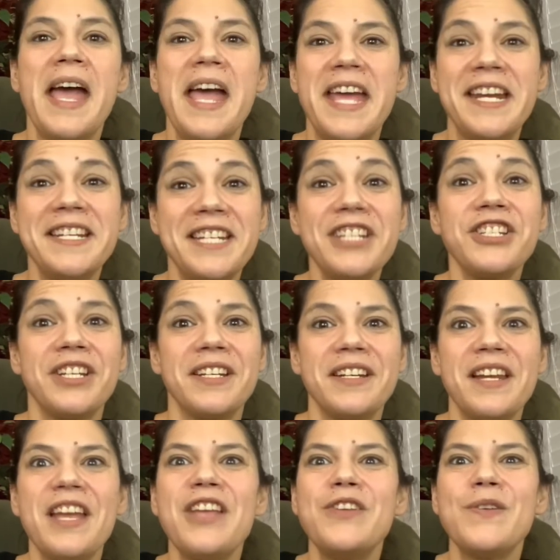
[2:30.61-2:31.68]
In addition,
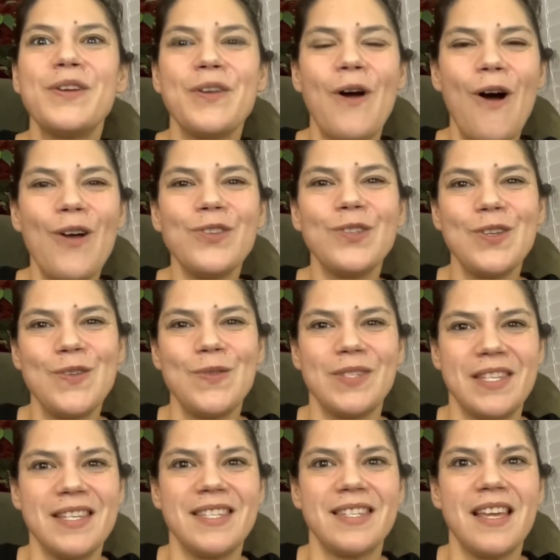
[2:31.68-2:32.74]
you can also use
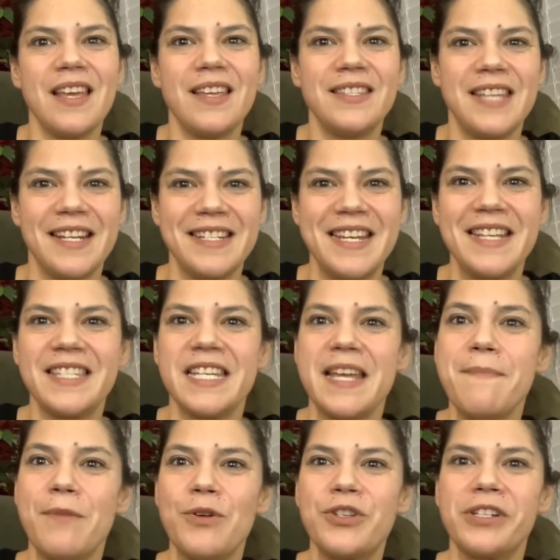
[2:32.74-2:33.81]
this technique to
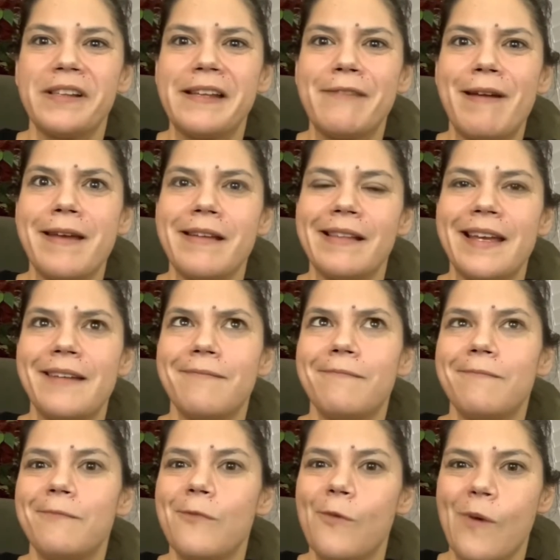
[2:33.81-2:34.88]
emotionally regulate.
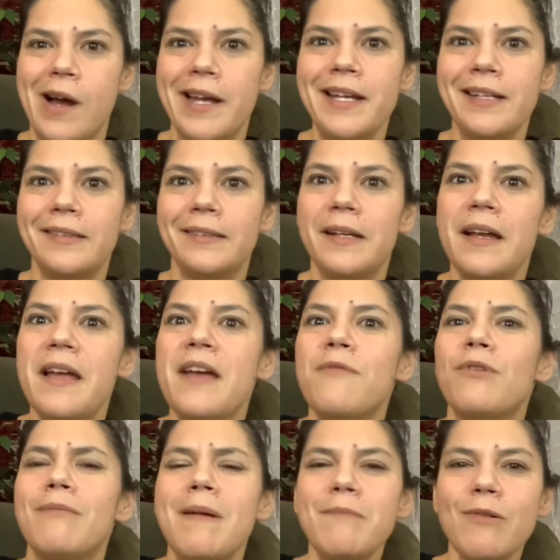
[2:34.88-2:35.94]
Why?
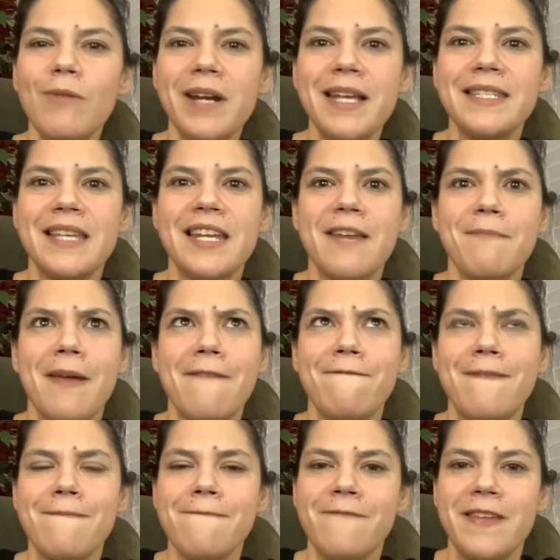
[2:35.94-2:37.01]
Remember what I said in my
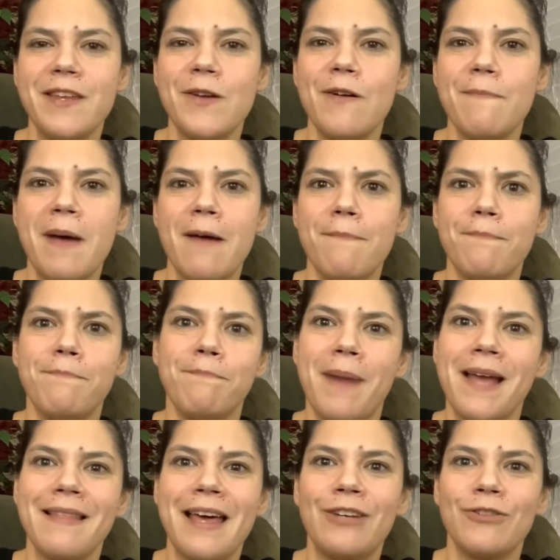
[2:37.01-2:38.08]
video about
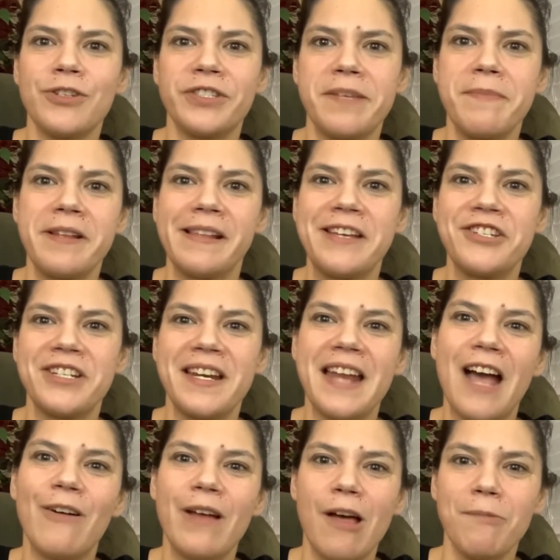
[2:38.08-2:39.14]
bilateral stimulation and
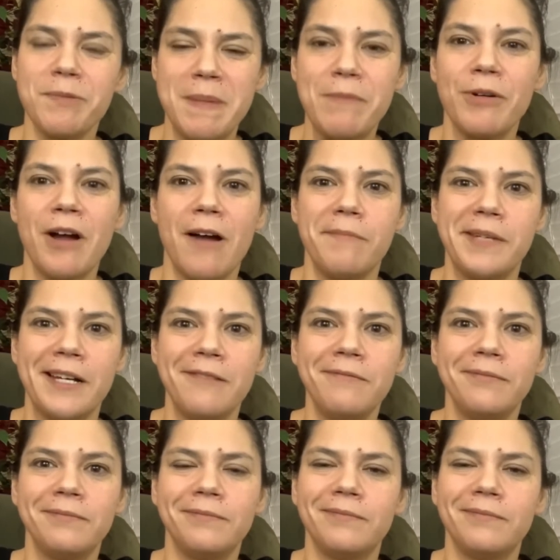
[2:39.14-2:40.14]
how it helps people calm down?